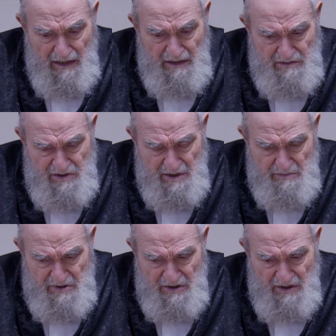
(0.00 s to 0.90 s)
It
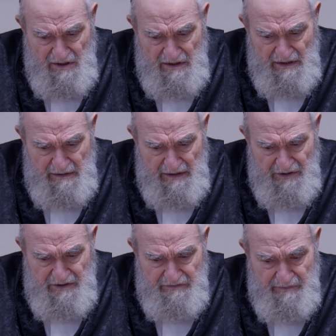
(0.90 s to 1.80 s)
seems uh, I
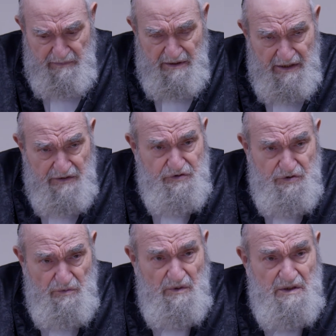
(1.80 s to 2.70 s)
heard from
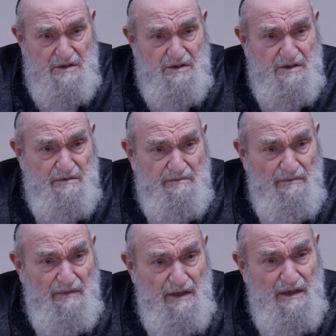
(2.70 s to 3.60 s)
Gershon once
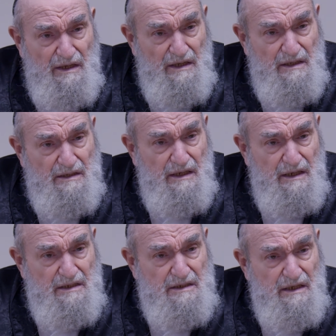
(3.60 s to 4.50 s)
that
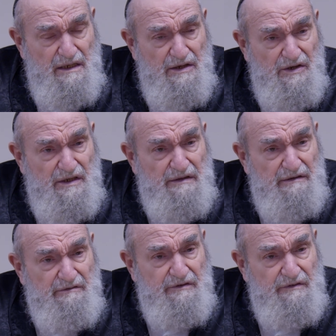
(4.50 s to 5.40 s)
he said he heard
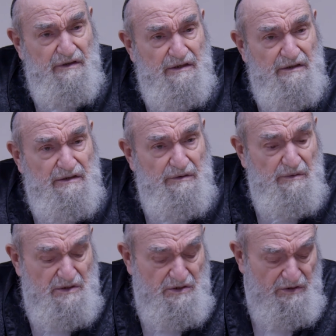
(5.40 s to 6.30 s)
that uh, there
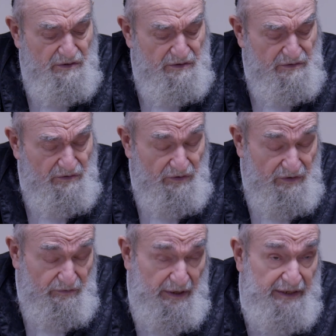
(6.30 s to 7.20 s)
was a,
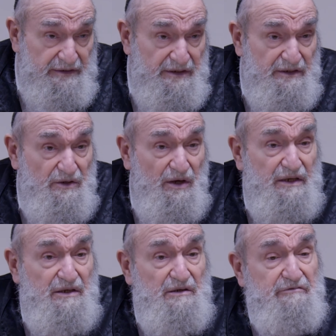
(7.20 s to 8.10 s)
read an
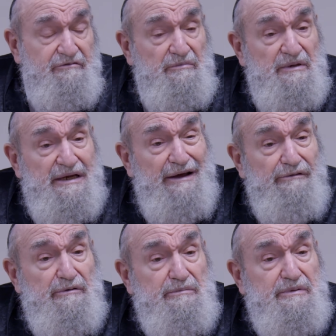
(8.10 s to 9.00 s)
article from an
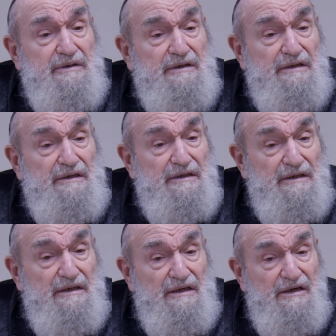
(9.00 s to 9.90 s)
Arab
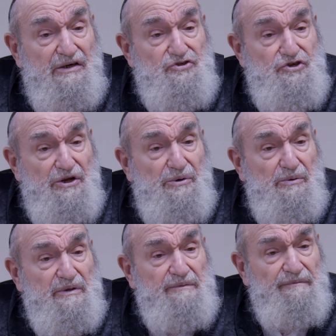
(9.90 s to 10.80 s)
uh,
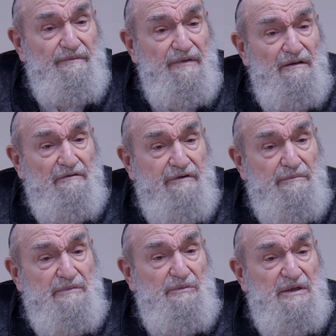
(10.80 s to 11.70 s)
general
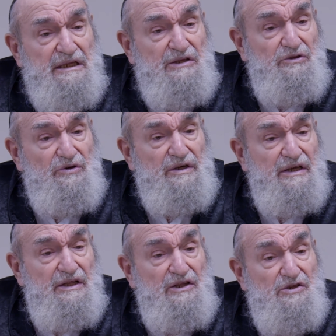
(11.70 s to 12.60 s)
from the, when they were doing
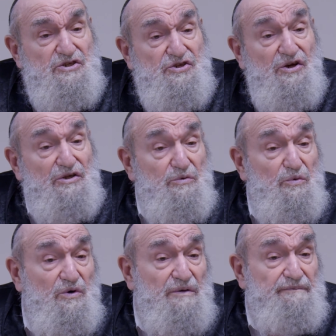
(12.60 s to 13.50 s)
either the Scud
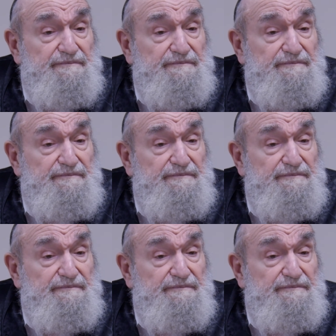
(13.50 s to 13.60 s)
War,